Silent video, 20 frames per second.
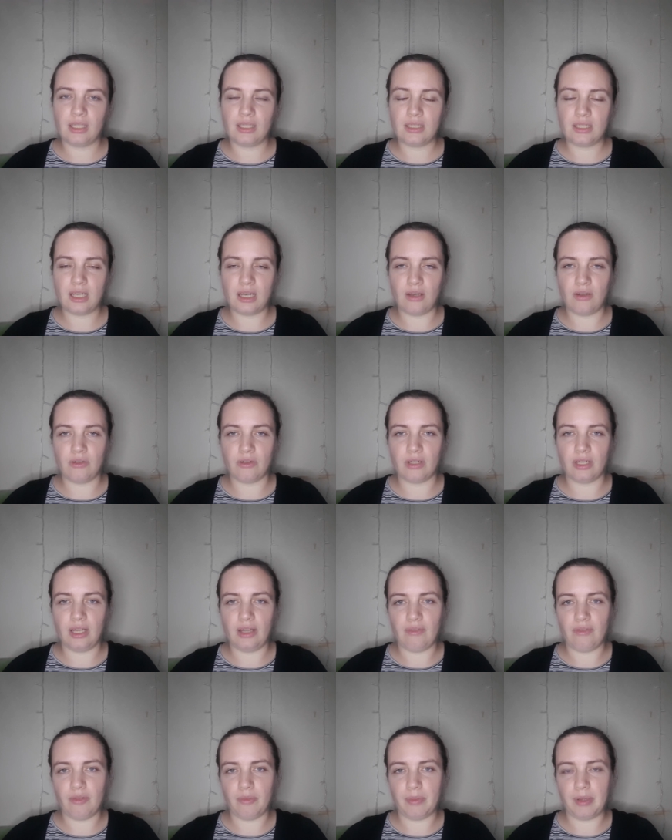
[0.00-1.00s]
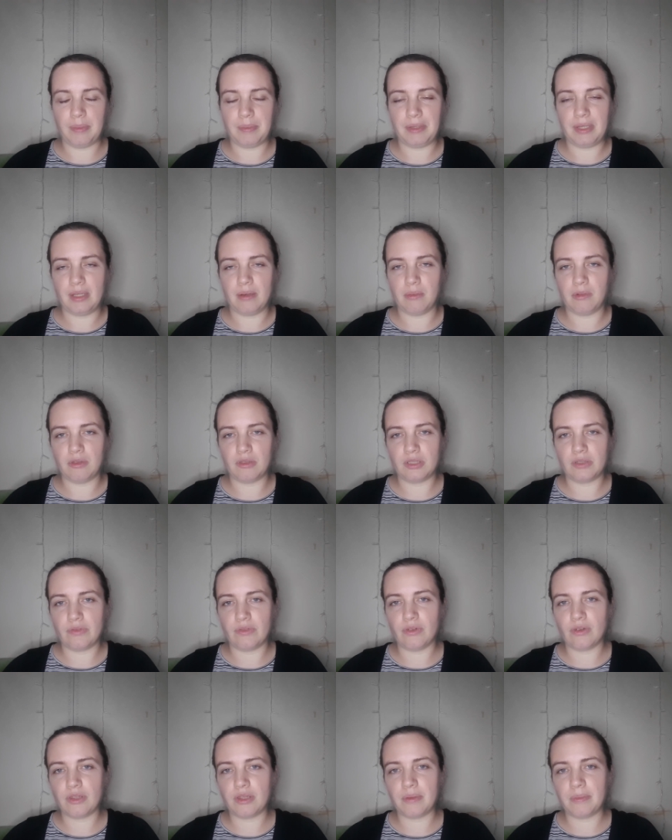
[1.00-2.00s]
It's a lower level maybe than most of
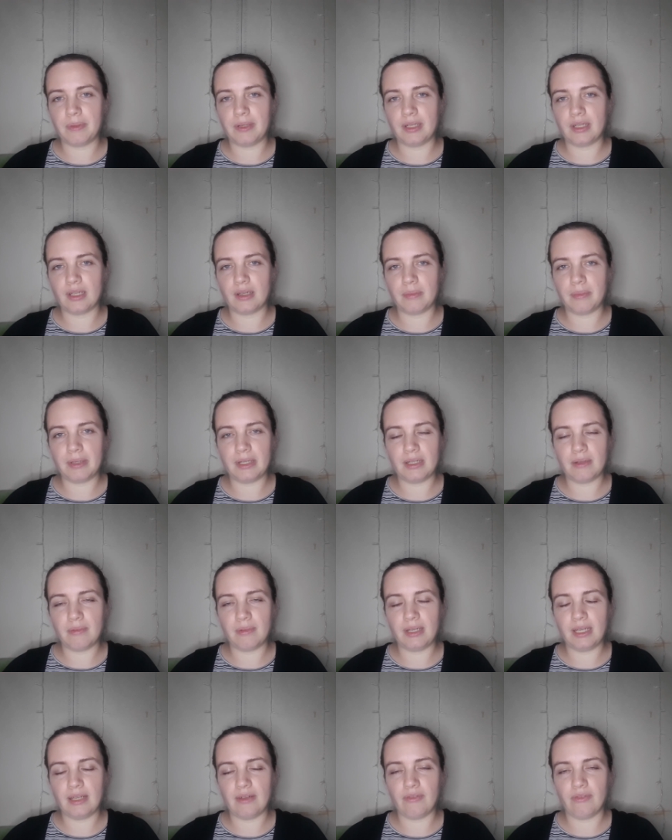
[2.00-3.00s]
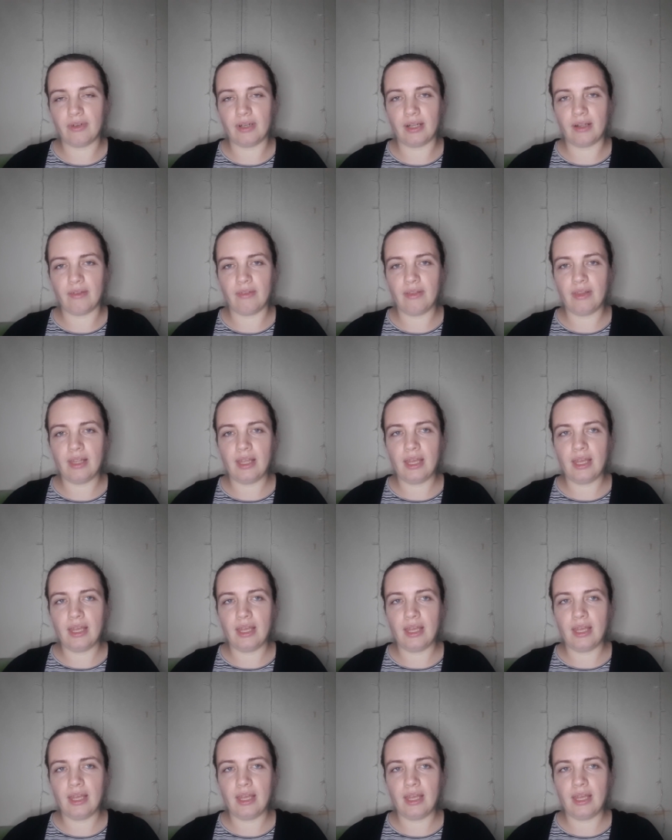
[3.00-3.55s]
North America, but it, we live well.